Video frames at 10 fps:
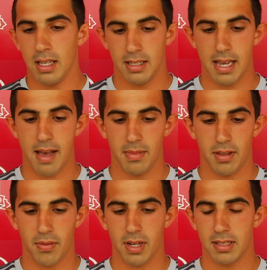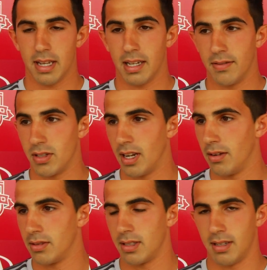Yeah, I mean, three consecutive
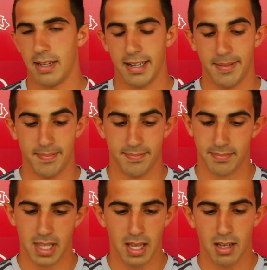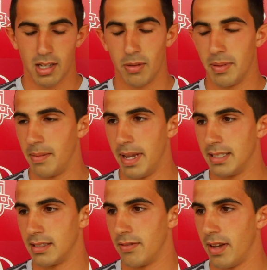shutouts. We've been
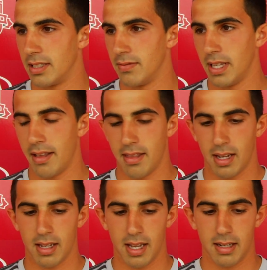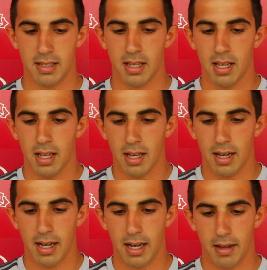amazing defensively, I think, and
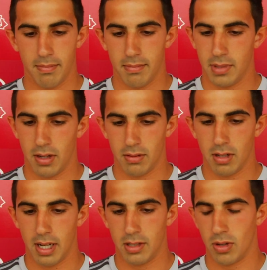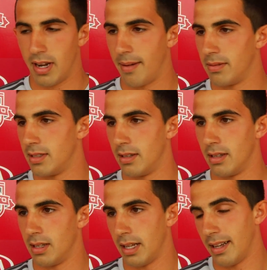Jordan
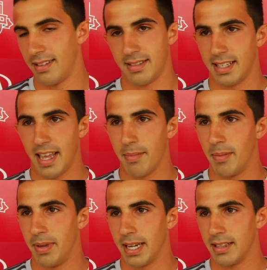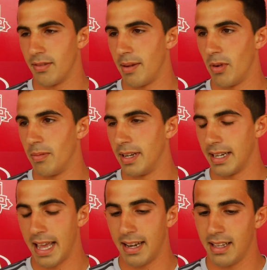Hamilton, he came up big at the right moment
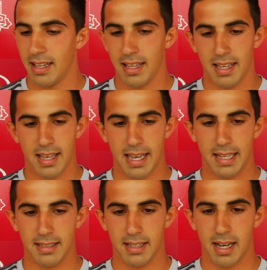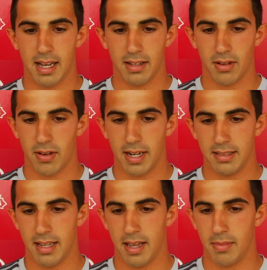again. And credit
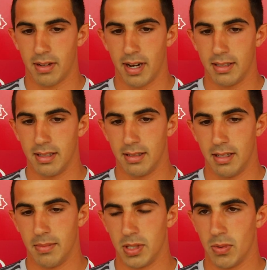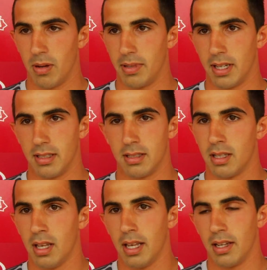to him and credit to the team as well,
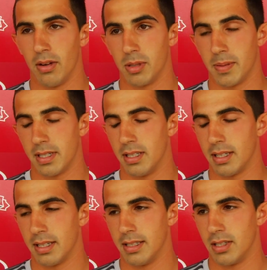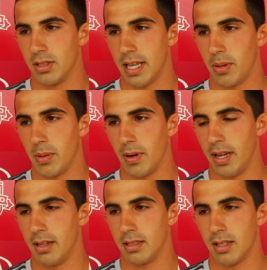because especially in the conditions that we were
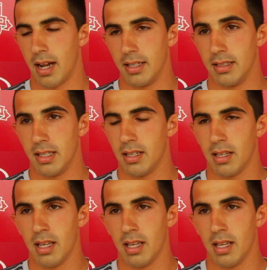in, it's not easy.